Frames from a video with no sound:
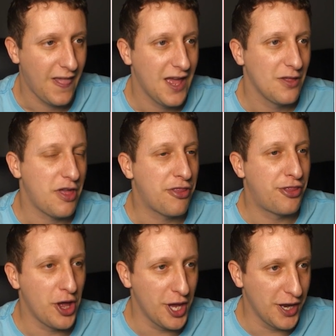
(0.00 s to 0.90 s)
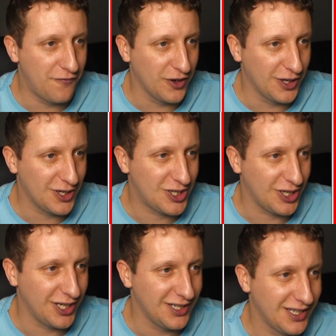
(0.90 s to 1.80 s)
The third
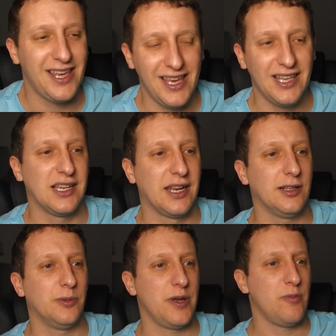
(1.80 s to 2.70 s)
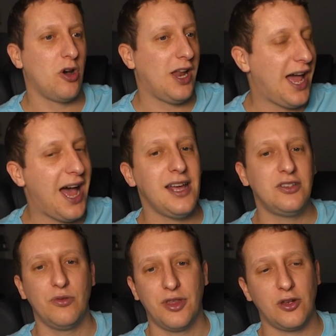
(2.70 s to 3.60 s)
version is a little bit more like, I
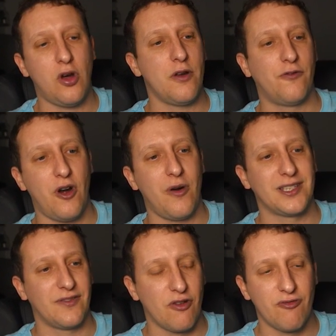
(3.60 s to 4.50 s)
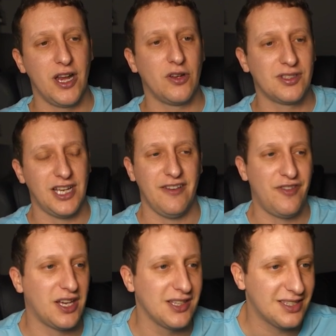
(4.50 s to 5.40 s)
do think Nottingham Forest have a really good side. If they
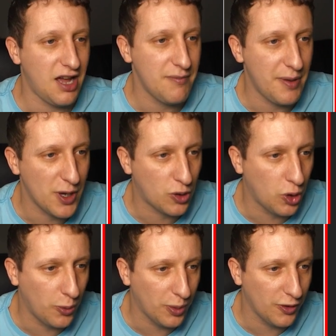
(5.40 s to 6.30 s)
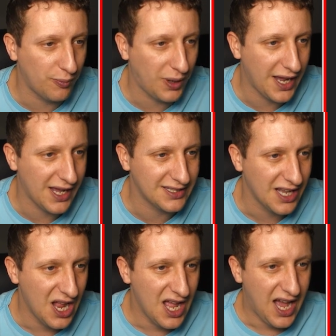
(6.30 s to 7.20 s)
can sign maybe a couple of players,
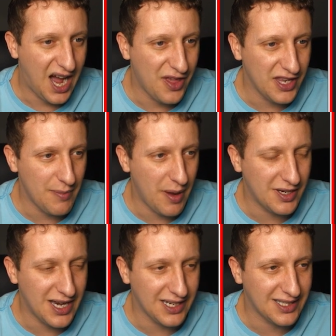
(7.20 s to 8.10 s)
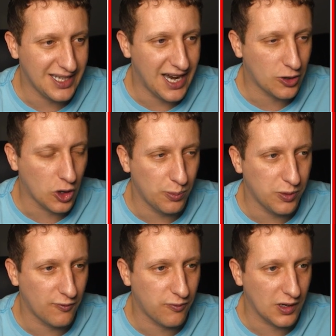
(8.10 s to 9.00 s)
I think they maybe need to sign a couple of